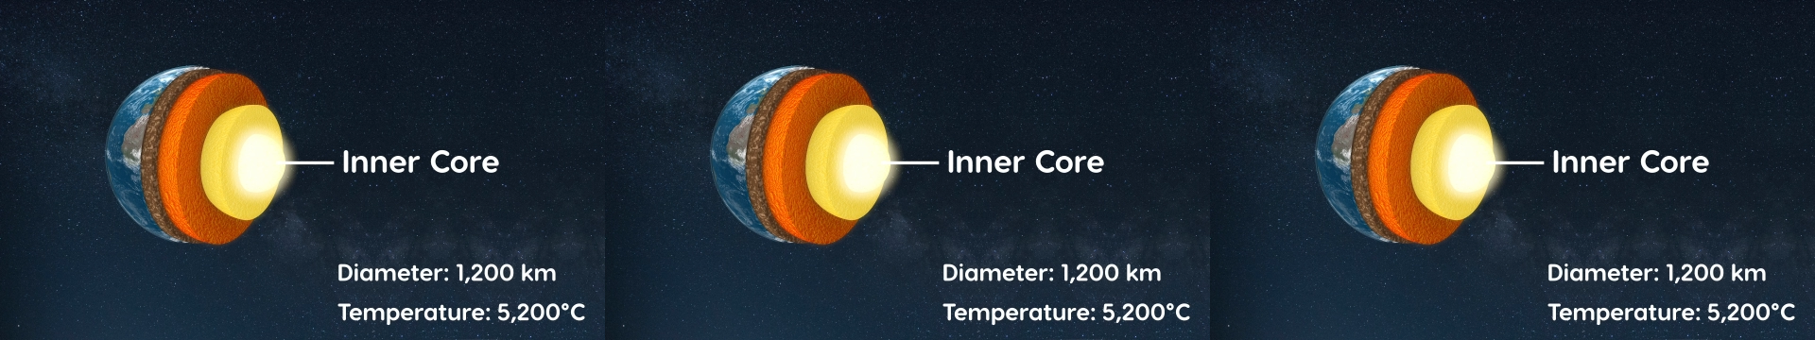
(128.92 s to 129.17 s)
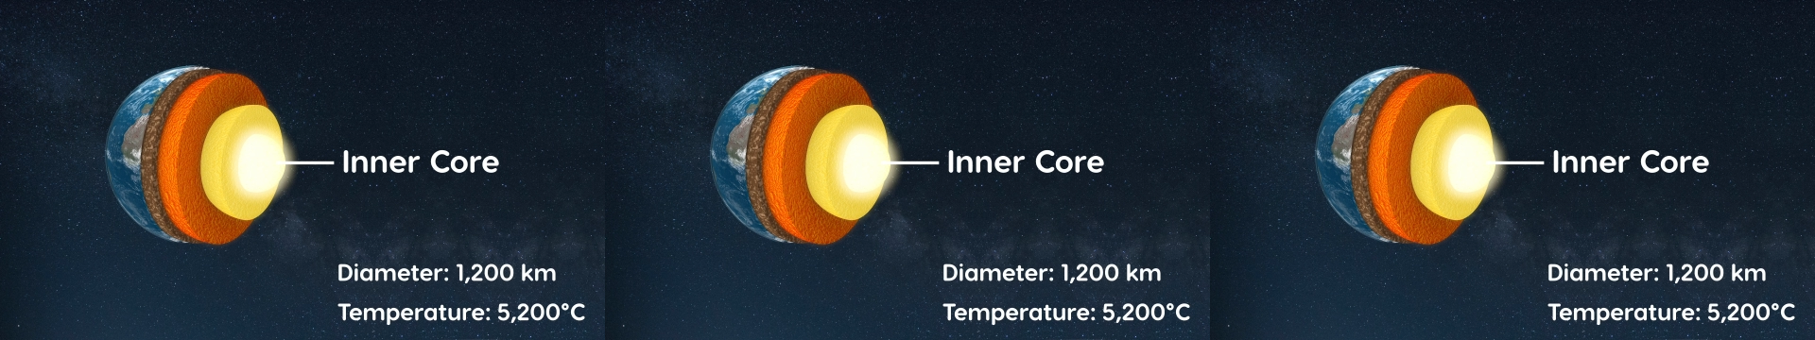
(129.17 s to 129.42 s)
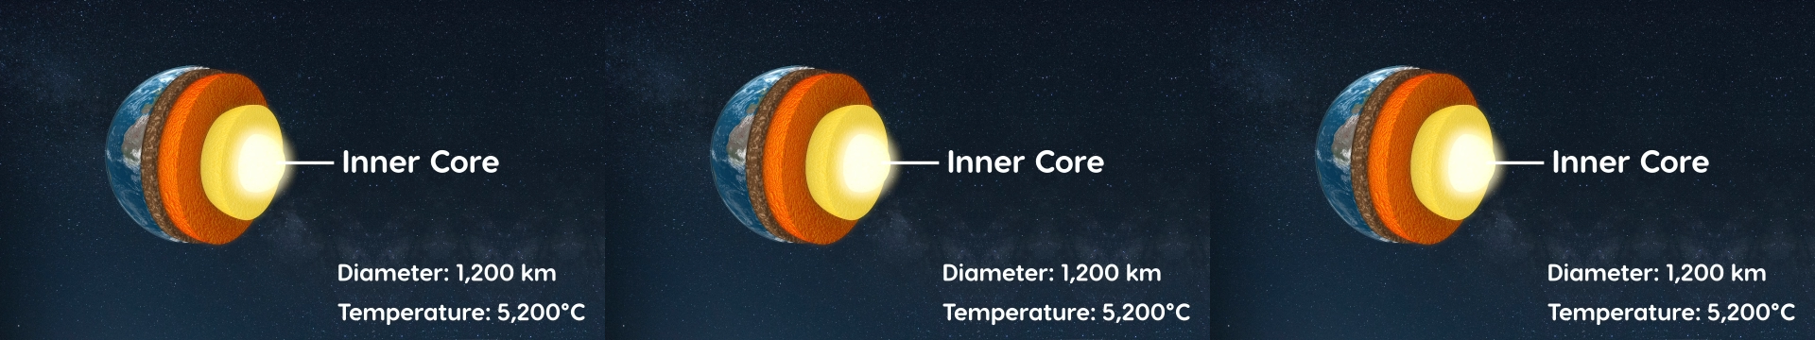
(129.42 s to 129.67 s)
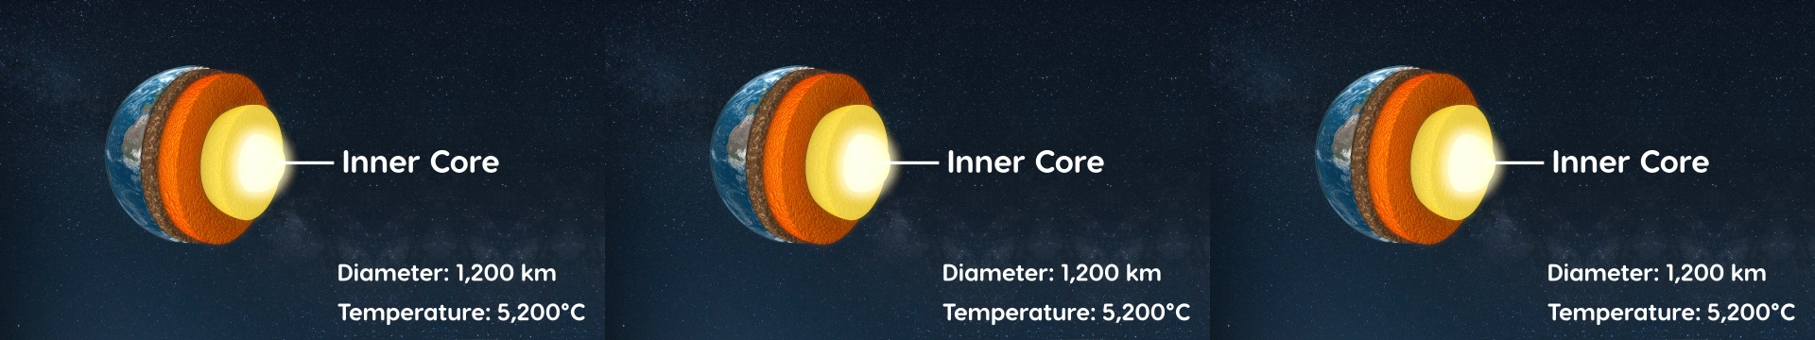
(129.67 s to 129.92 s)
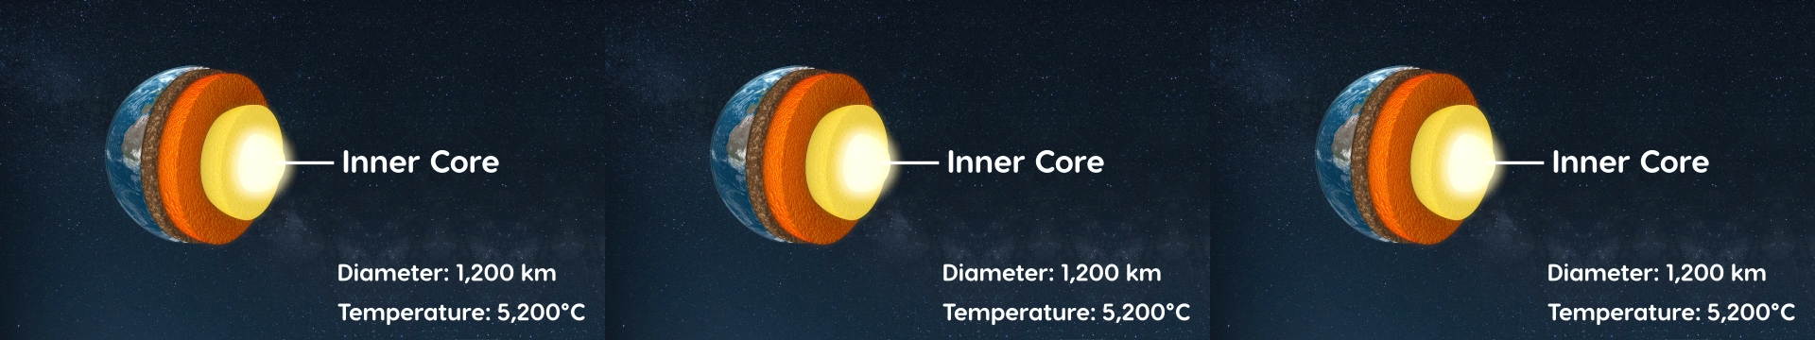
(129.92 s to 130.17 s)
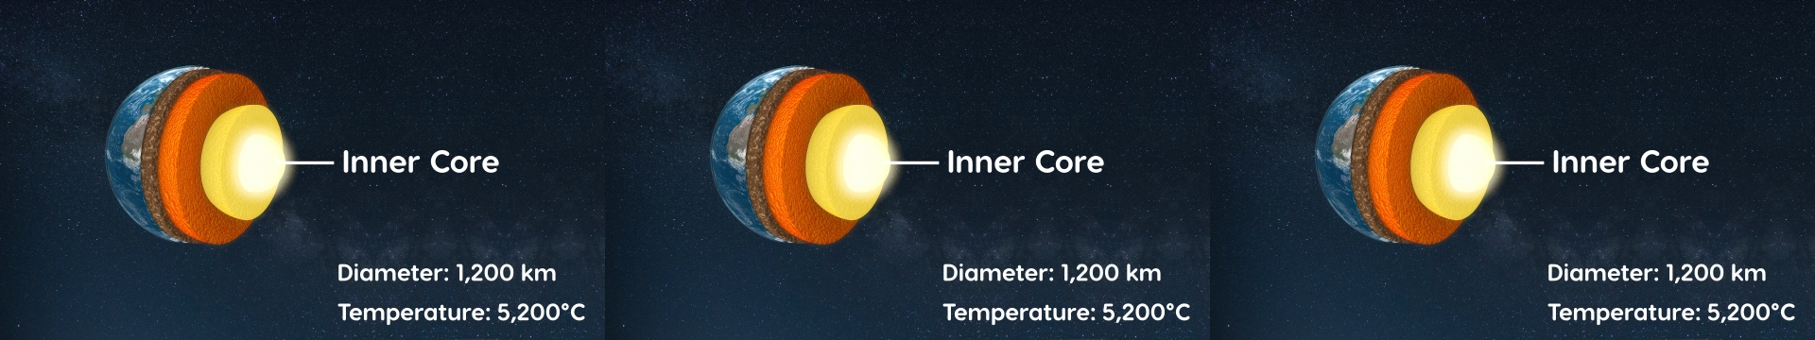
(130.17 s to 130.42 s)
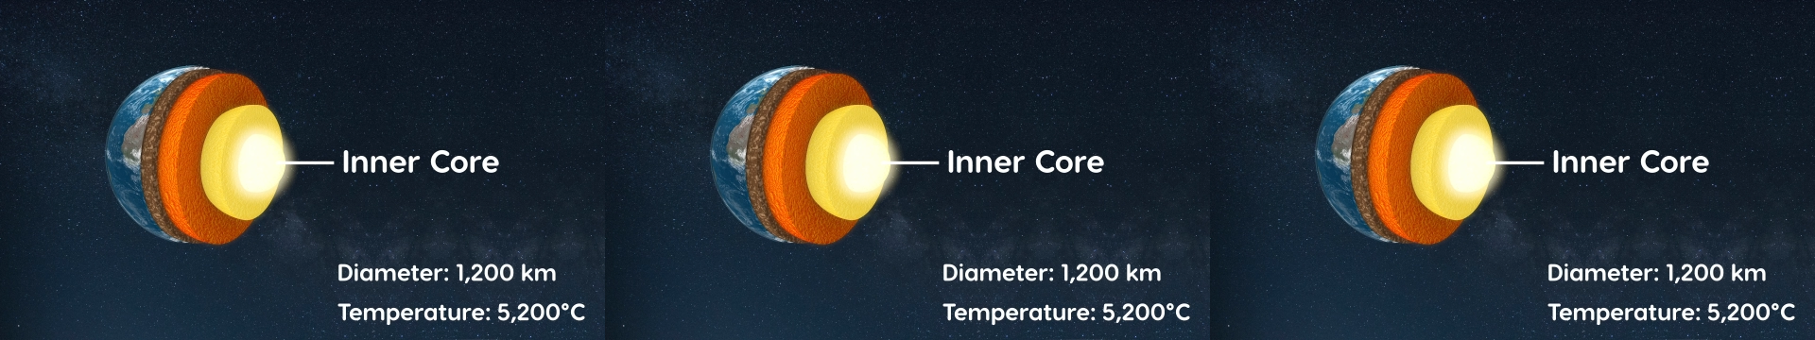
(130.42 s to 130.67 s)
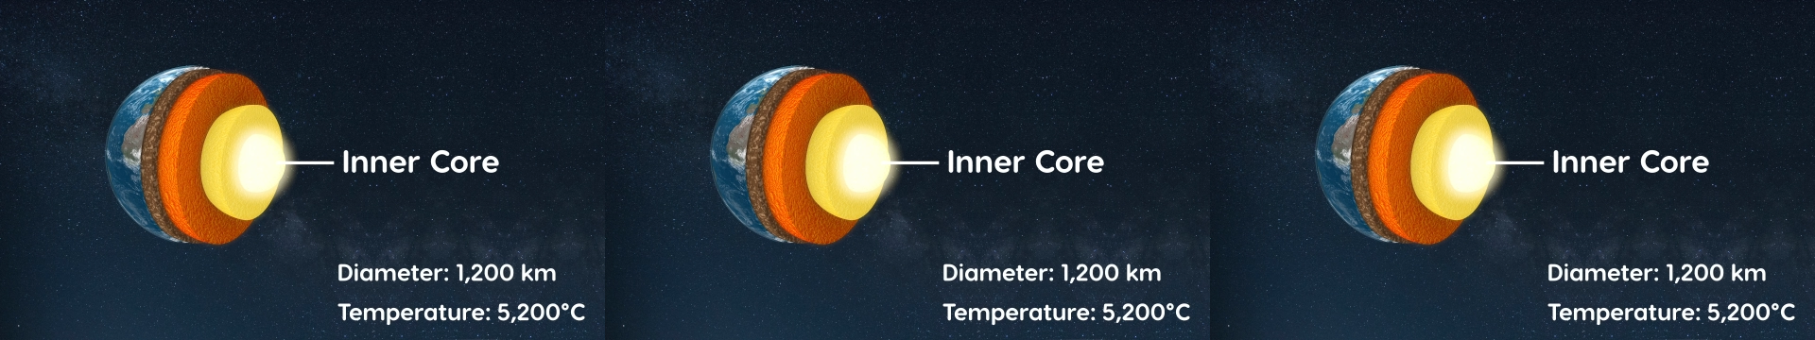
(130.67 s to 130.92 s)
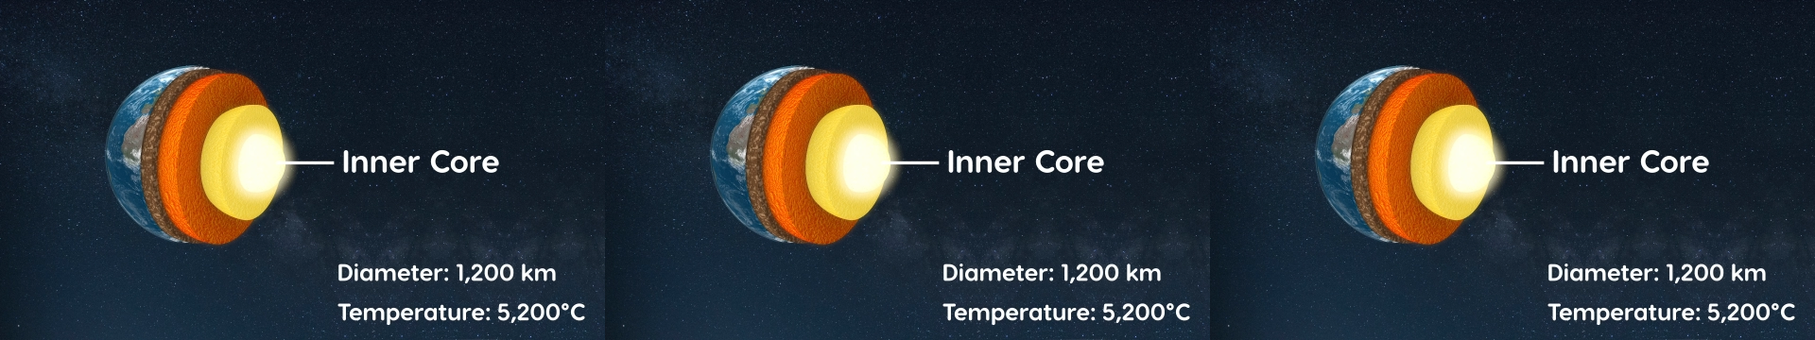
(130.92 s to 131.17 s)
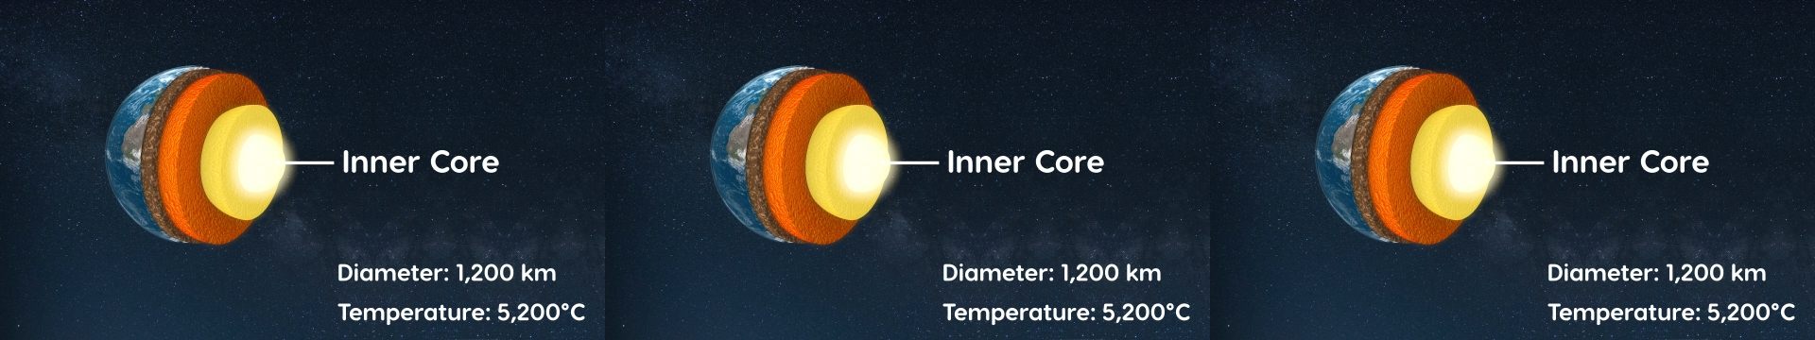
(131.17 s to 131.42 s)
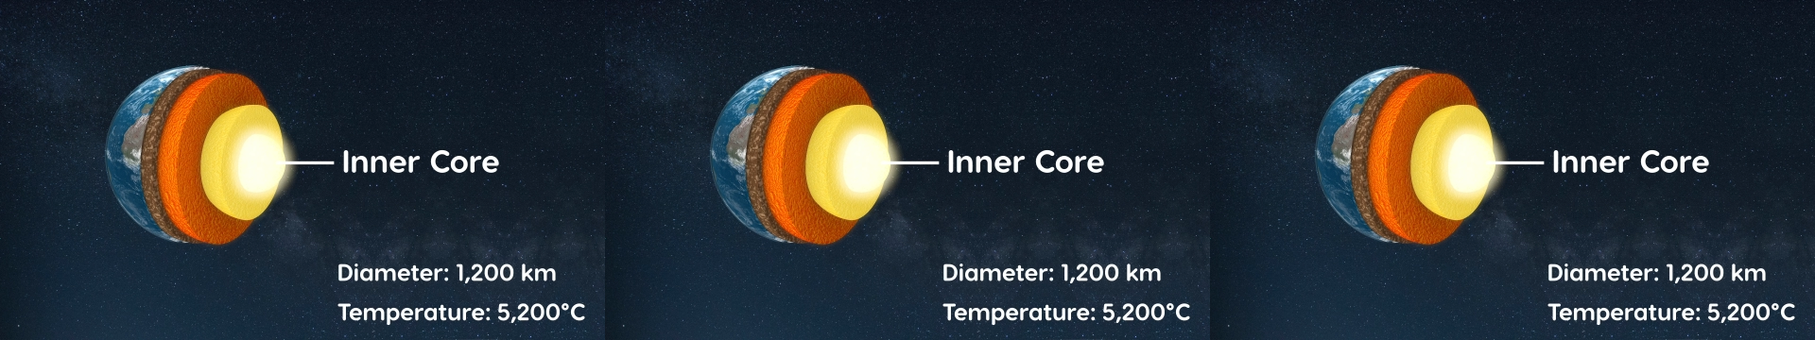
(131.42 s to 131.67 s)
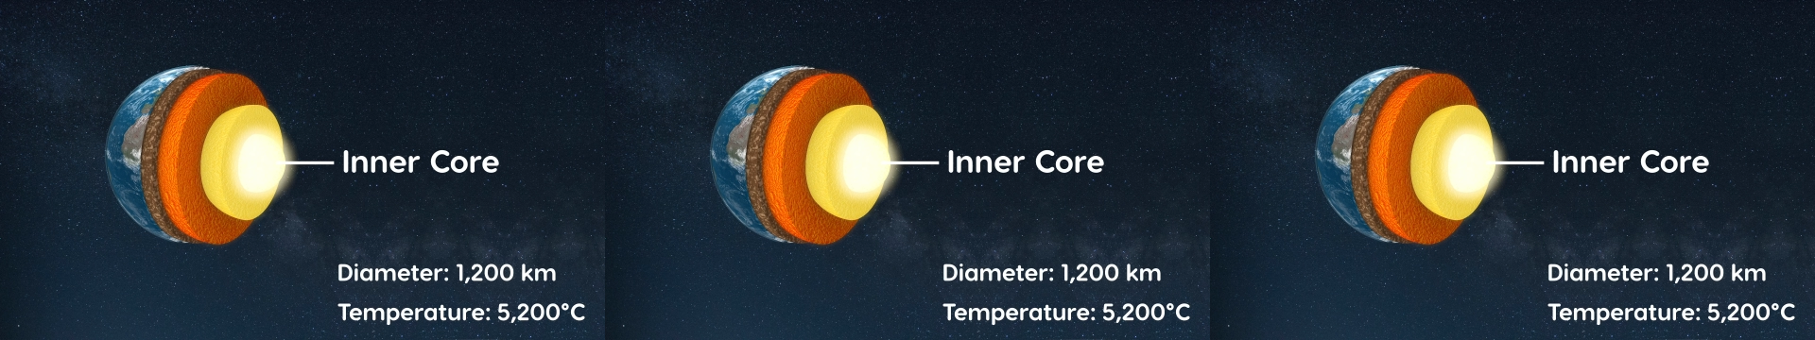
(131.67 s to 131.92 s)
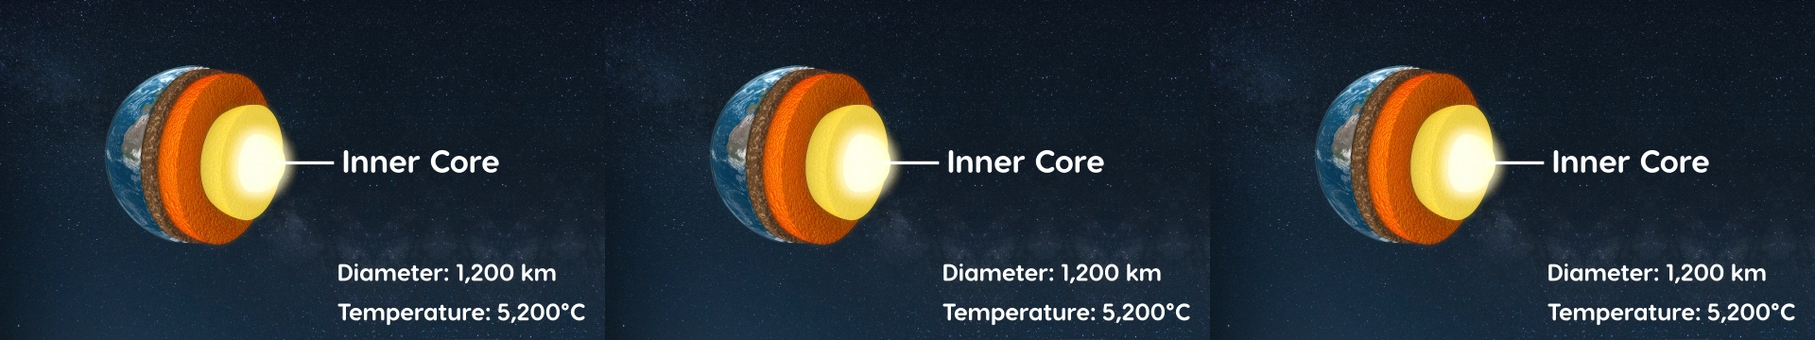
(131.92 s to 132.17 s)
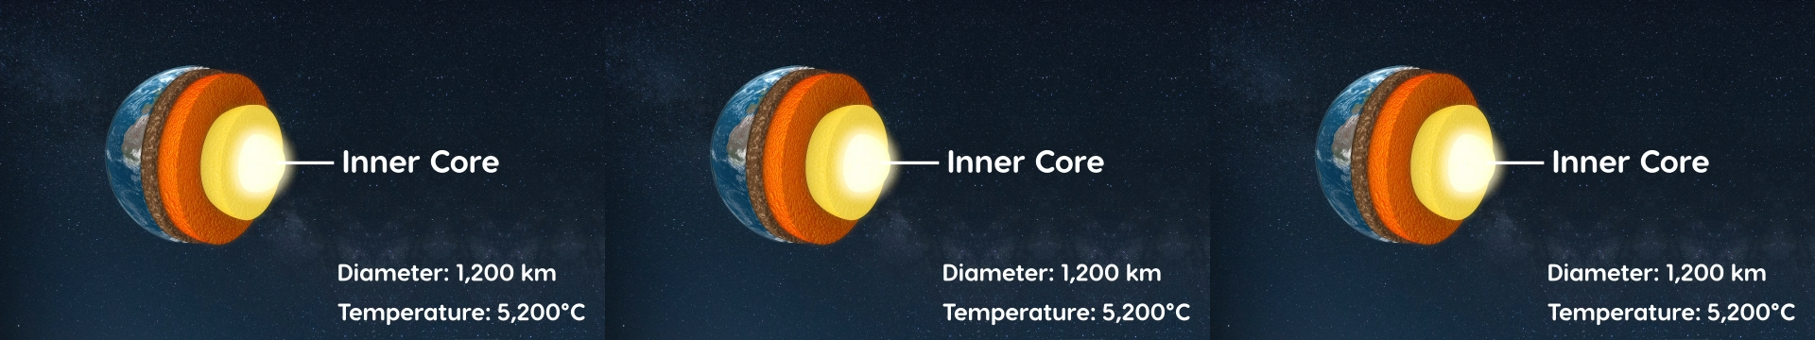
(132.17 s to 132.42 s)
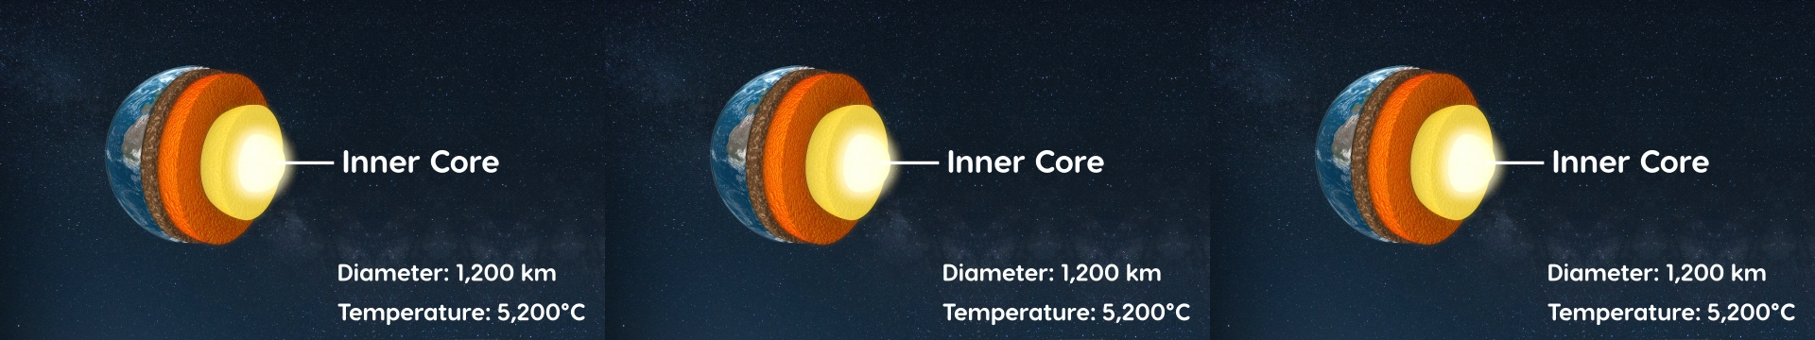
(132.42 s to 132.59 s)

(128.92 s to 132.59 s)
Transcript: [unreadable: no face in view]